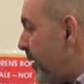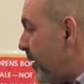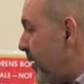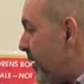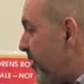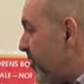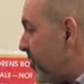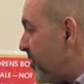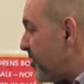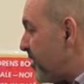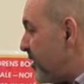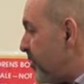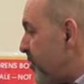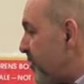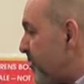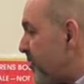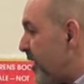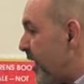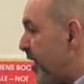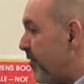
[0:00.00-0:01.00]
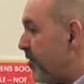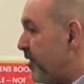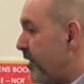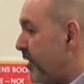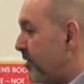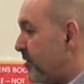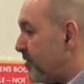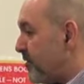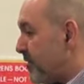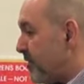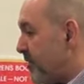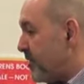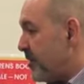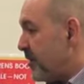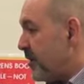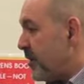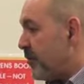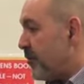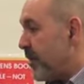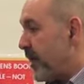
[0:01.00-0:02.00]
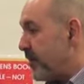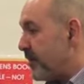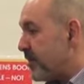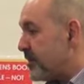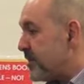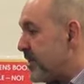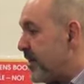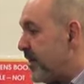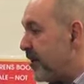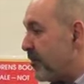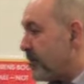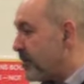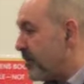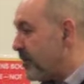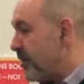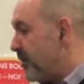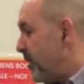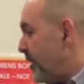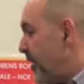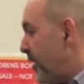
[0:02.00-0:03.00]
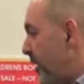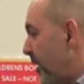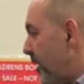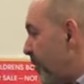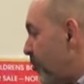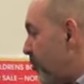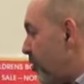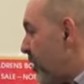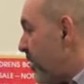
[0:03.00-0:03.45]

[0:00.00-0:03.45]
I'd have a series of cafes around the town.